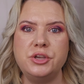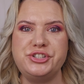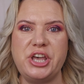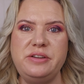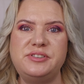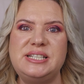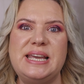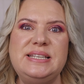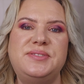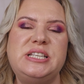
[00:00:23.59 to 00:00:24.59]
So for
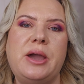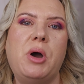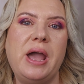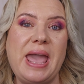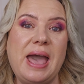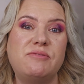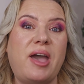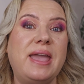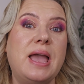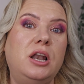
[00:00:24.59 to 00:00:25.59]
today's video I have
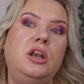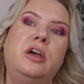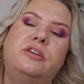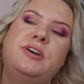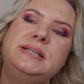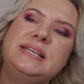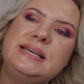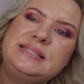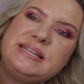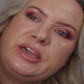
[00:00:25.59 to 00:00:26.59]
a Look
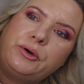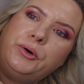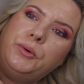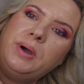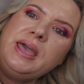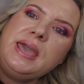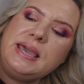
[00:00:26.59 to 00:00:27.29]
Fantastic haul.